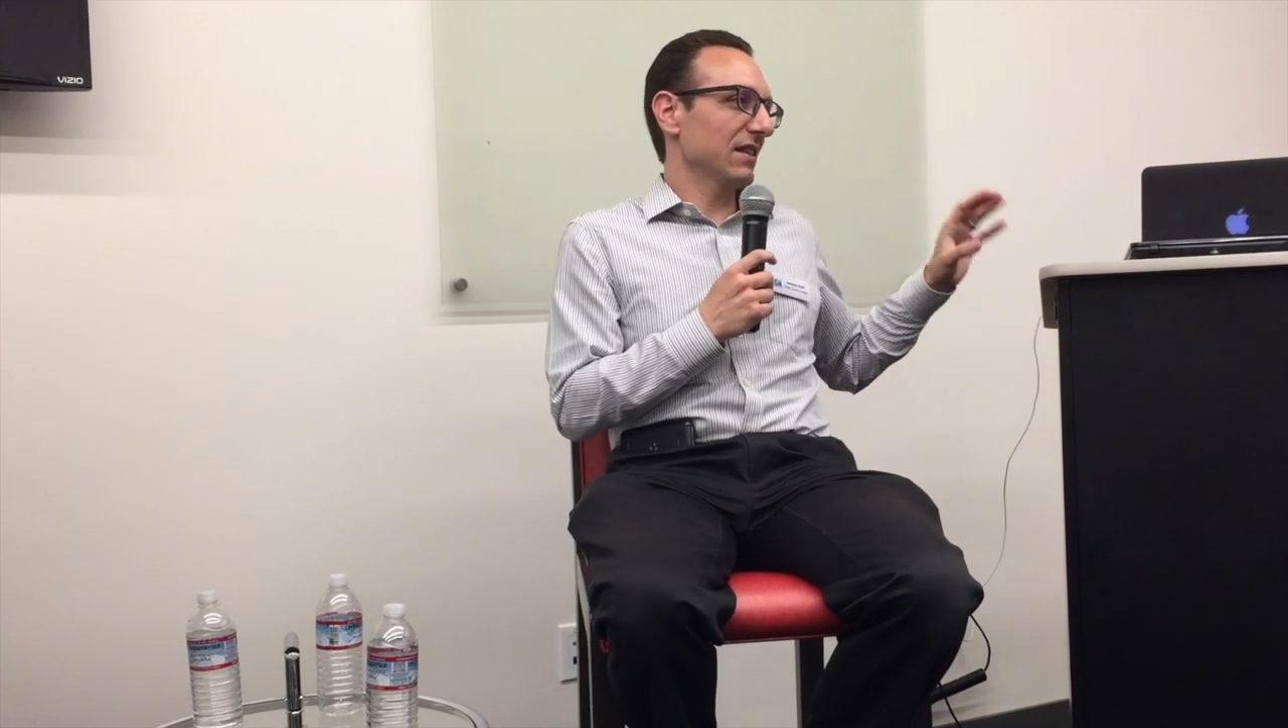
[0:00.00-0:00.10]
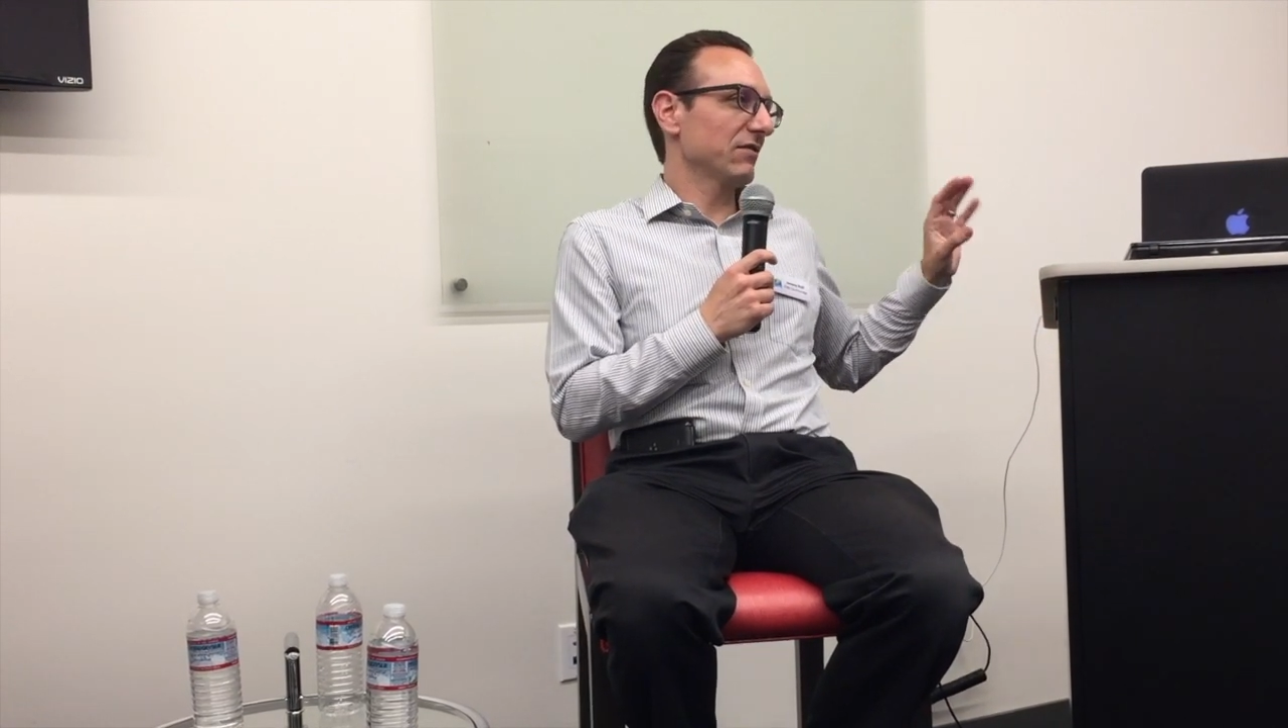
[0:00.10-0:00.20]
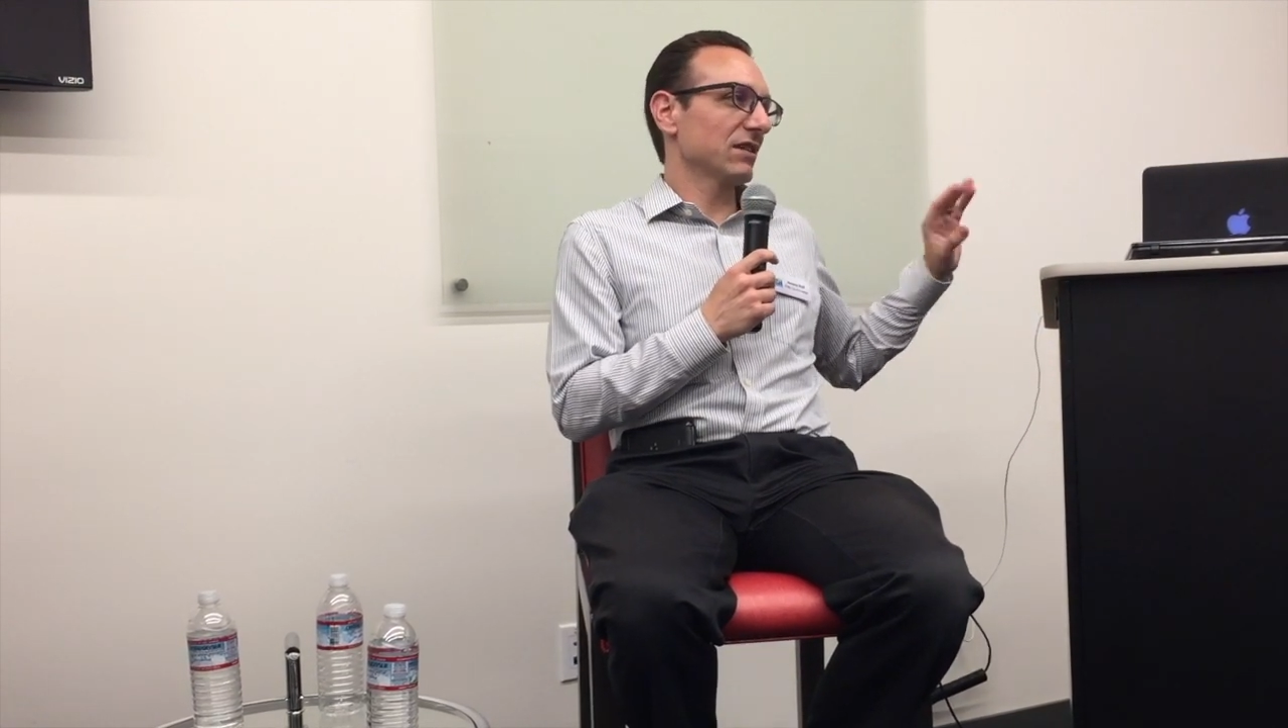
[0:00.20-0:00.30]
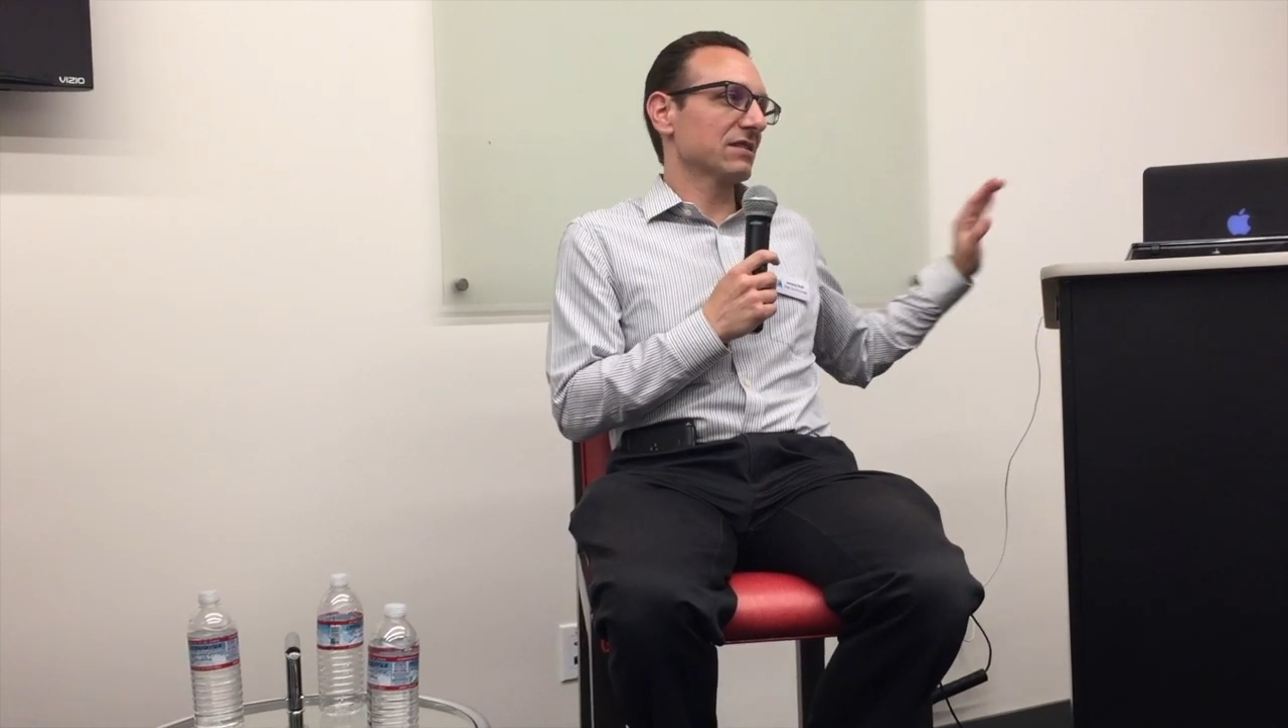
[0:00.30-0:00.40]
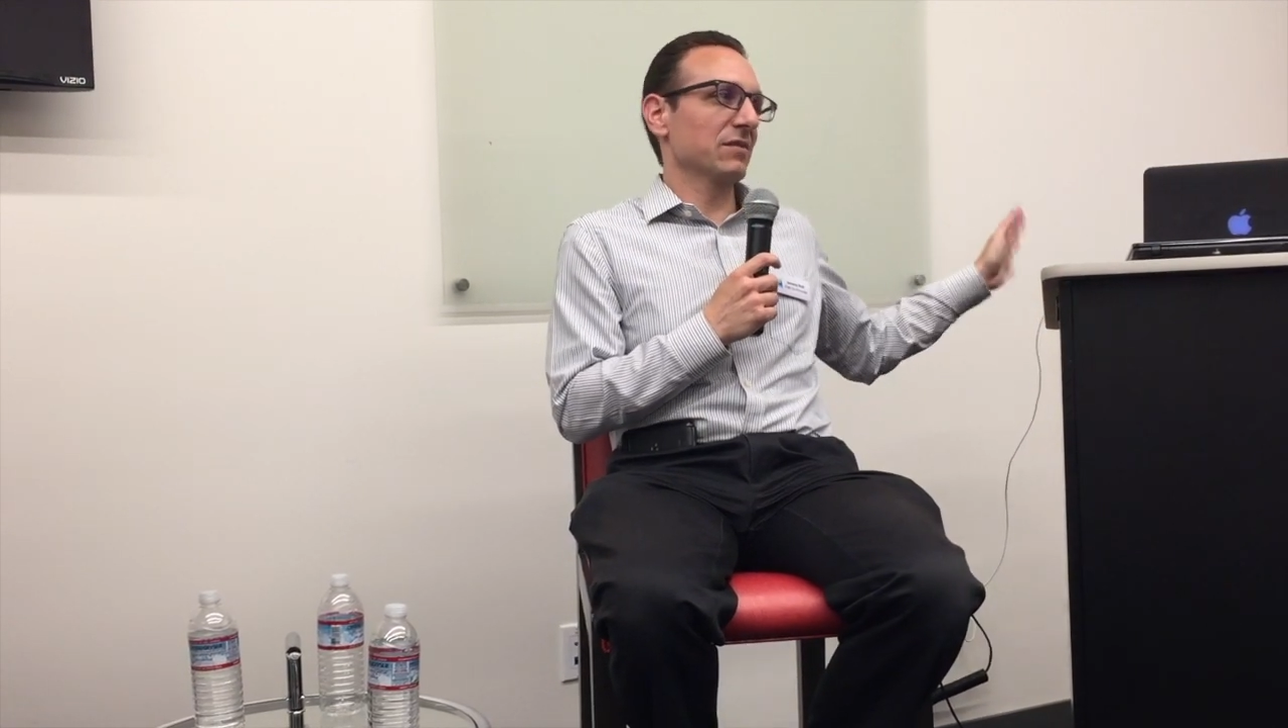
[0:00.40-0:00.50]

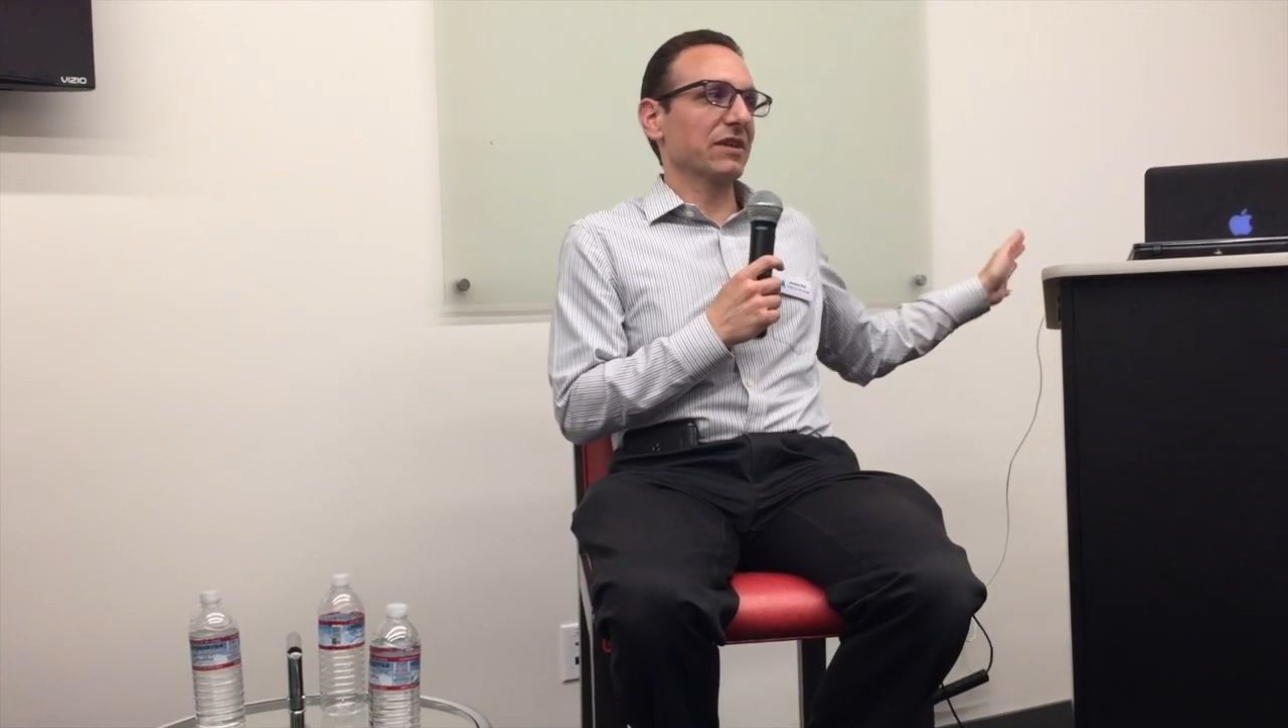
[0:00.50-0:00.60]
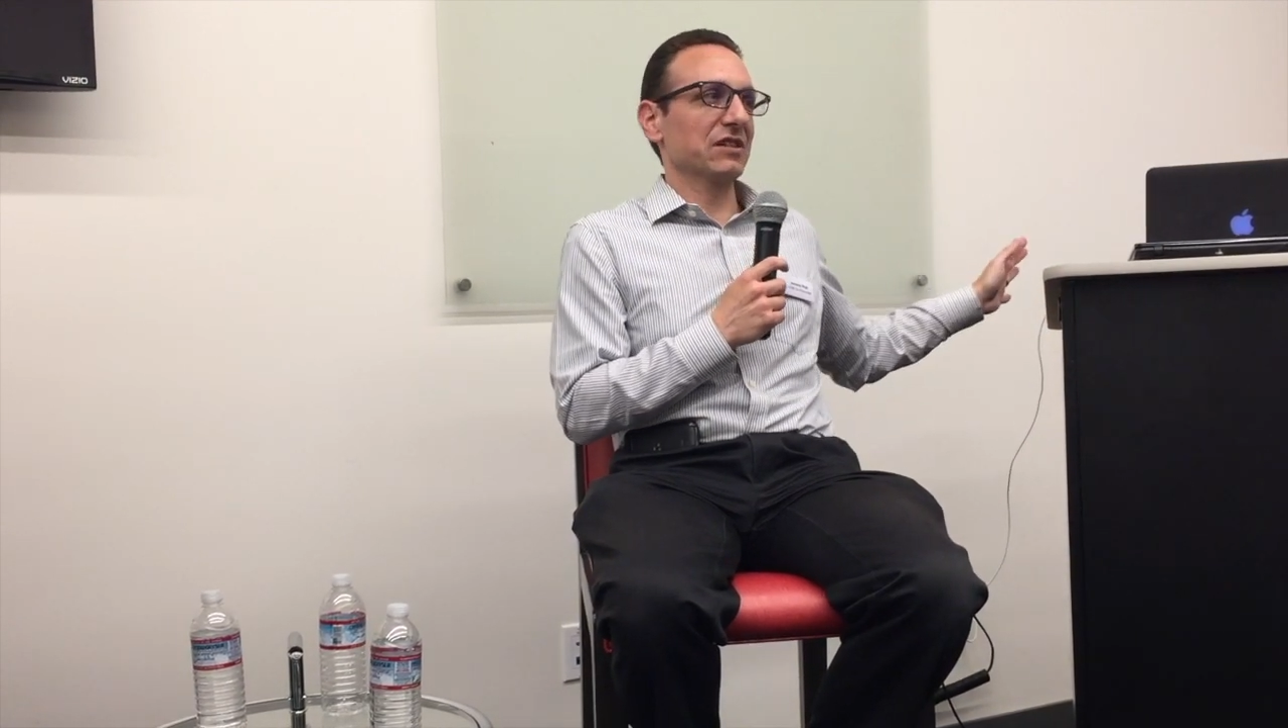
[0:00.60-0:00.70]
they've done something